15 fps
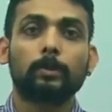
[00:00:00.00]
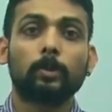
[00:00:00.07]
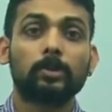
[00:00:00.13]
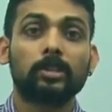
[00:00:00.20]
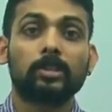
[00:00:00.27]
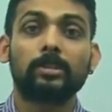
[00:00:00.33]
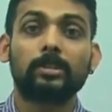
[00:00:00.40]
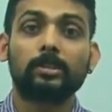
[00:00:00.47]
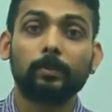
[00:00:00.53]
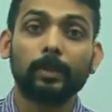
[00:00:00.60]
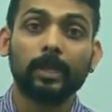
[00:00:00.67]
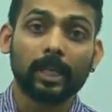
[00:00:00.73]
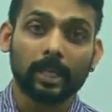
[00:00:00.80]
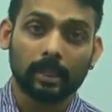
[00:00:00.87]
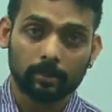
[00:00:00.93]
loses its
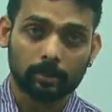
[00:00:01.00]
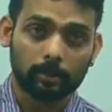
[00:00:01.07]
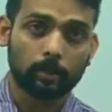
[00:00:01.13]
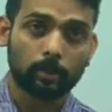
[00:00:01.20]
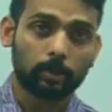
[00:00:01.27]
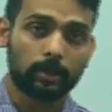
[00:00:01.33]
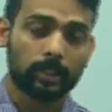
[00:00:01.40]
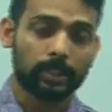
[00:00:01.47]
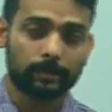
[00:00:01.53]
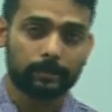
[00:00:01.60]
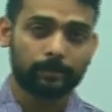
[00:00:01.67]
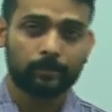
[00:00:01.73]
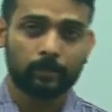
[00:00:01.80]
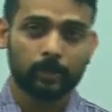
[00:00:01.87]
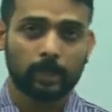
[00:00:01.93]
meaning, so to say.
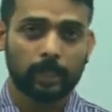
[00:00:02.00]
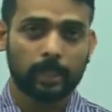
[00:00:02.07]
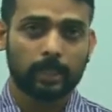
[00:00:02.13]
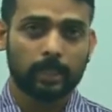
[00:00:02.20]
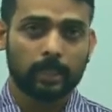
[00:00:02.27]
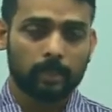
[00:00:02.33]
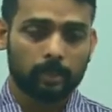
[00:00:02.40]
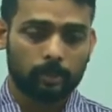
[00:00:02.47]
Okay,